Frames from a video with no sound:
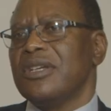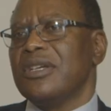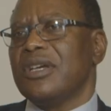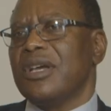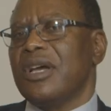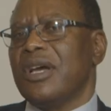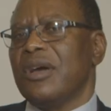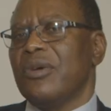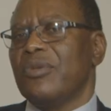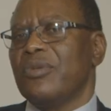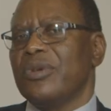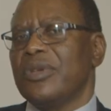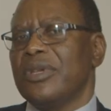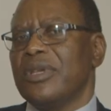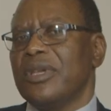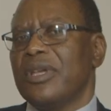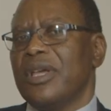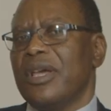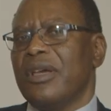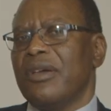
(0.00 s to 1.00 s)

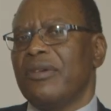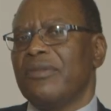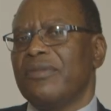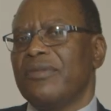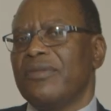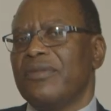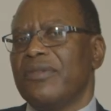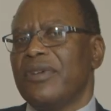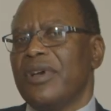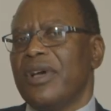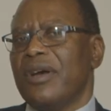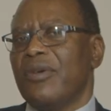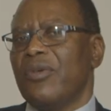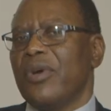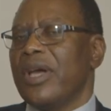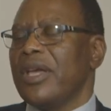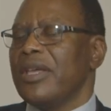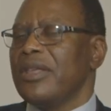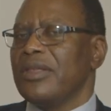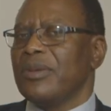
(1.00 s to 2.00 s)

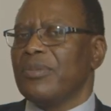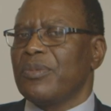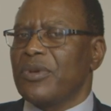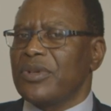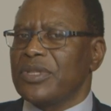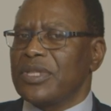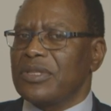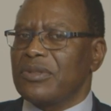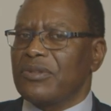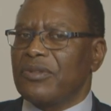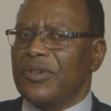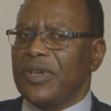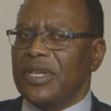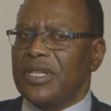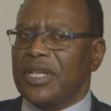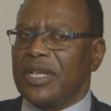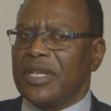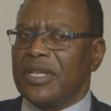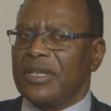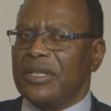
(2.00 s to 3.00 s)
we're in the process of
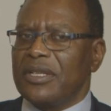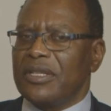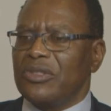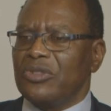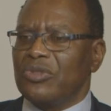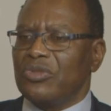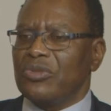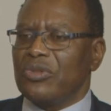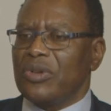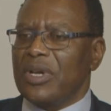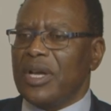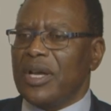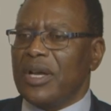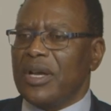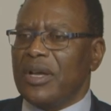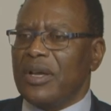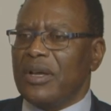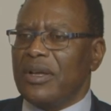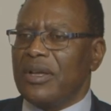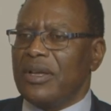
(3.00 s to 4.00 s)
entering
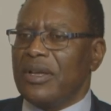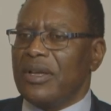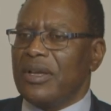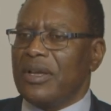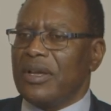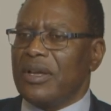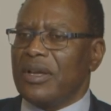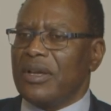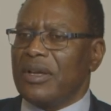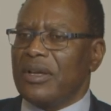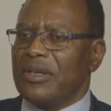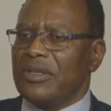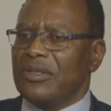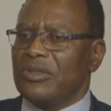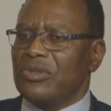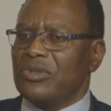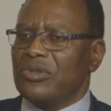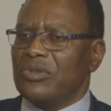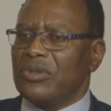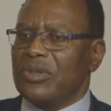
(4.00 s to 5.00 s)

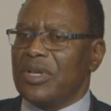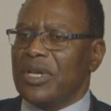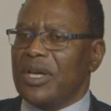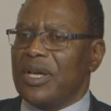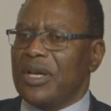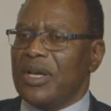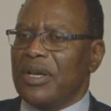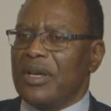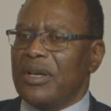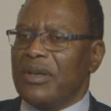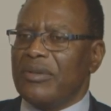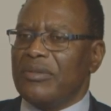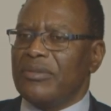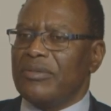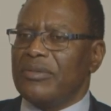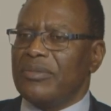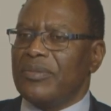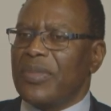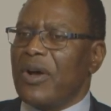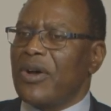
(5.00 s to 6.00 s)
into
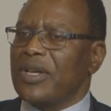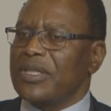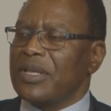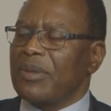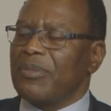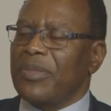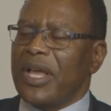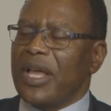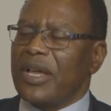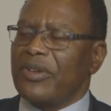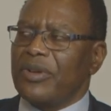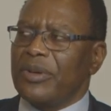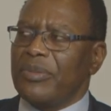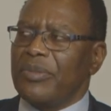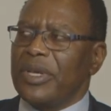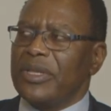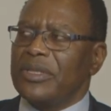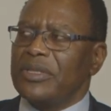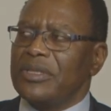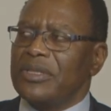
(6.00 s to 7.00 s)
power supply
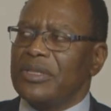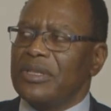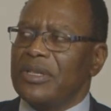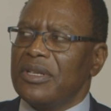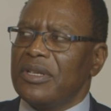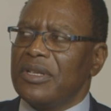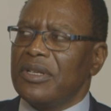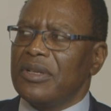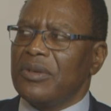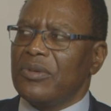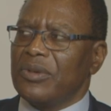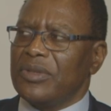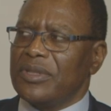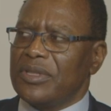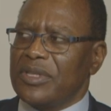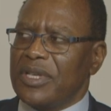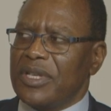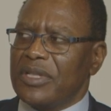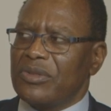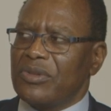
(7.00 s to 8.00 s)
agreement with
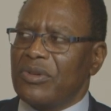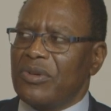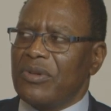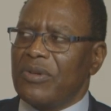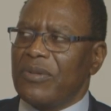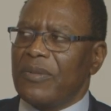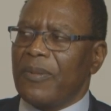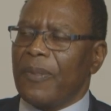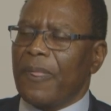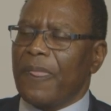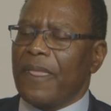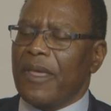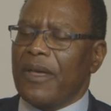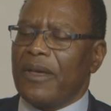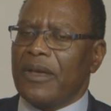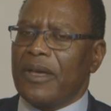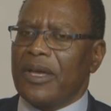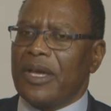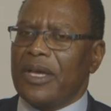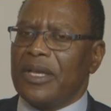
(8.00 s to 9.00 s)
ZESCO, mm-hmm.
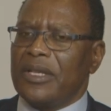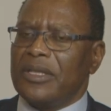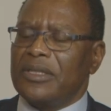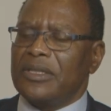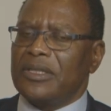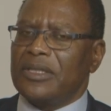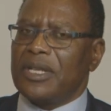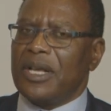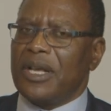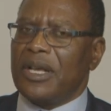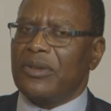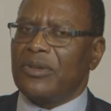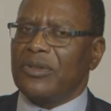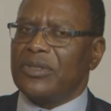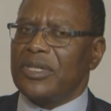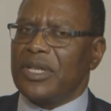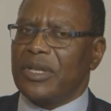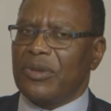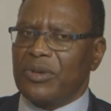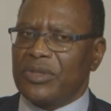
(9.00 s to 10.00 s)
and
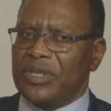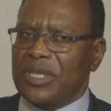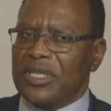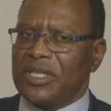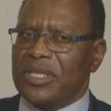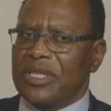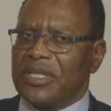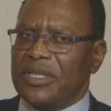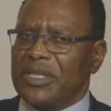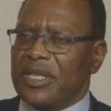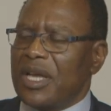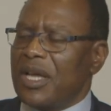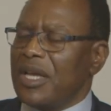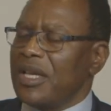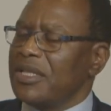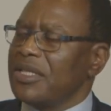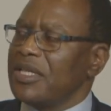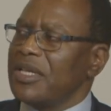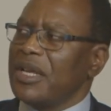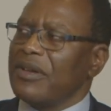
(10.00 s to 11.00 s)
those negotiations are
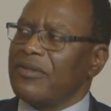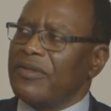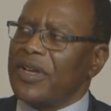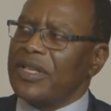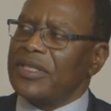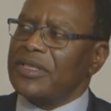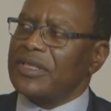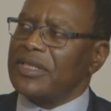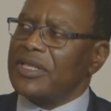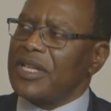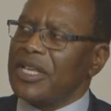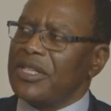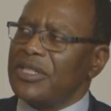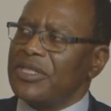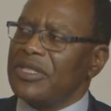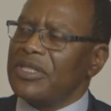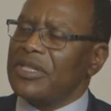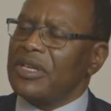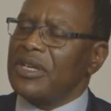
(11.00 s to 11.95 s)
at an advanced stage.